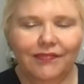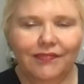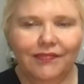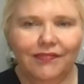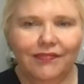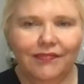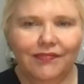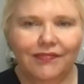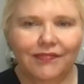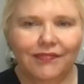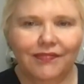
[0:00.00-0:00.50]

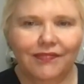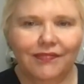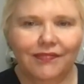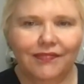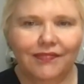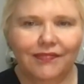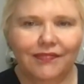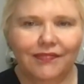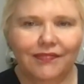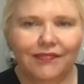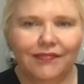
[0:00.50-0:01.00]

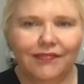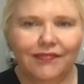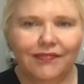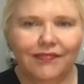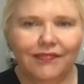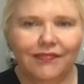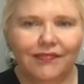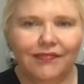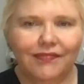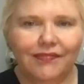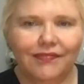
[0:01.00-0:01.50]

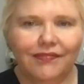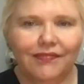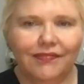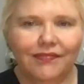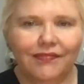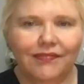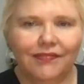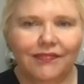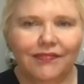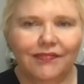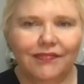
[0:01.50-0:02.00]

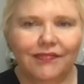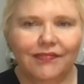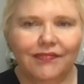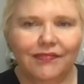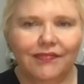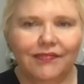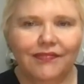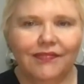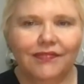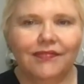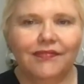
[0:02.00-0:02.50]

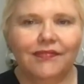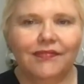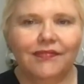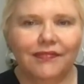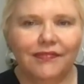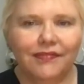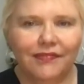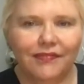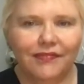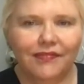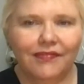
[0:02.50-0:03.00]

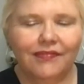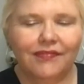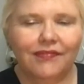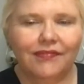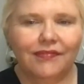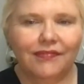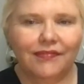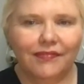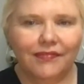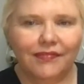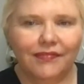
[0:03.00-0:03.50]

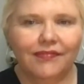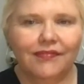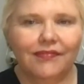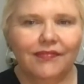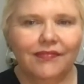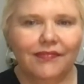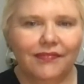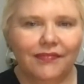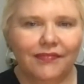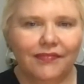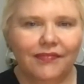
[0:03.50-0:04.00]

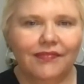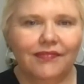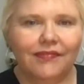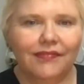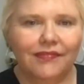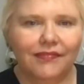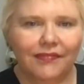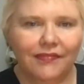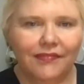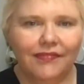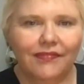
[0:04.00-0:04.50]

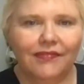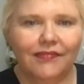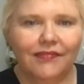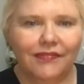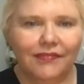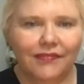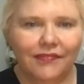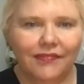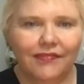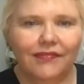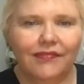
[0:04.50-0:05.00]

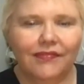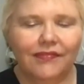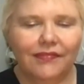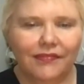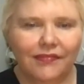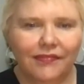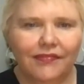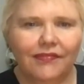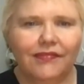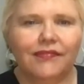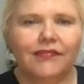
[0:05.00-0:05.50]

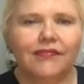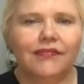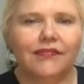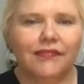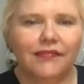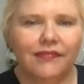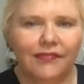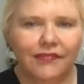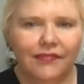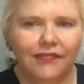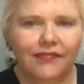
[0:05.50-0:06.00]

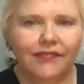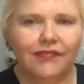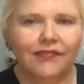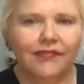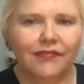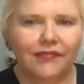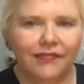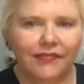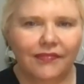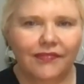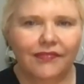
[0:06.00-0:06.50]

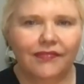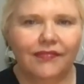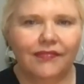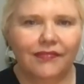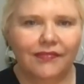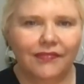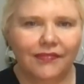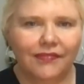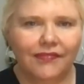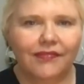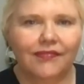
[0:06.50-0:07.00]

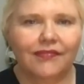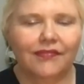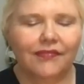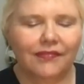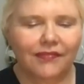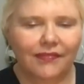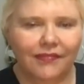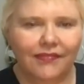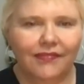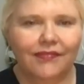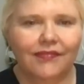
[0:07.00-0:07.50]

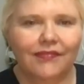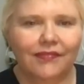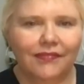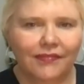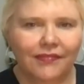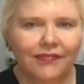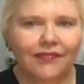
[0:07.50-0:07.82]
This person isn't speaking.